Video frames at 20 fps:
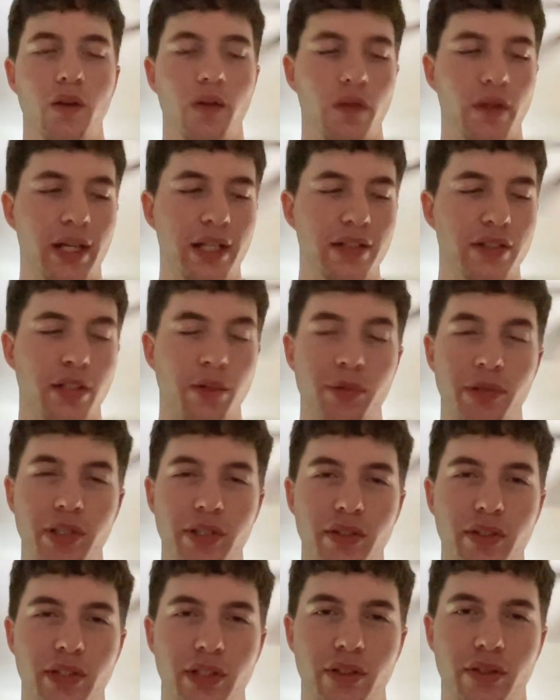that some of
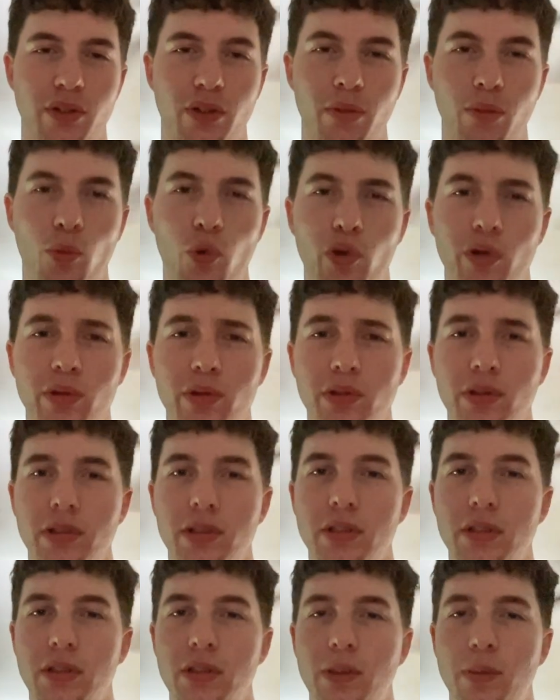these things are more
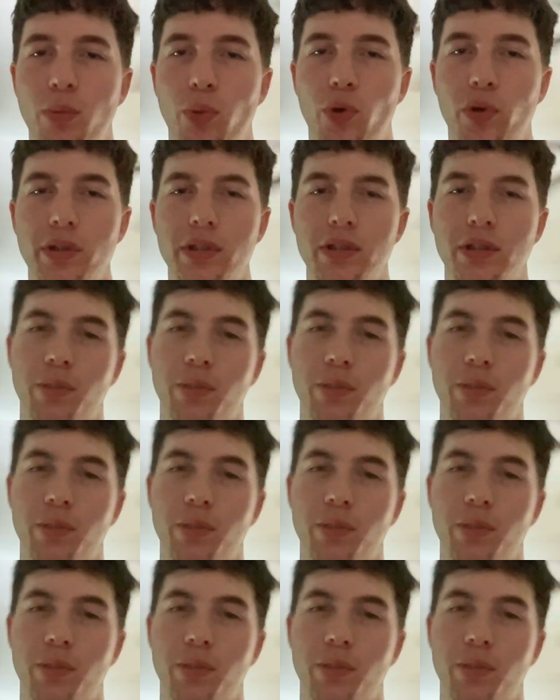important,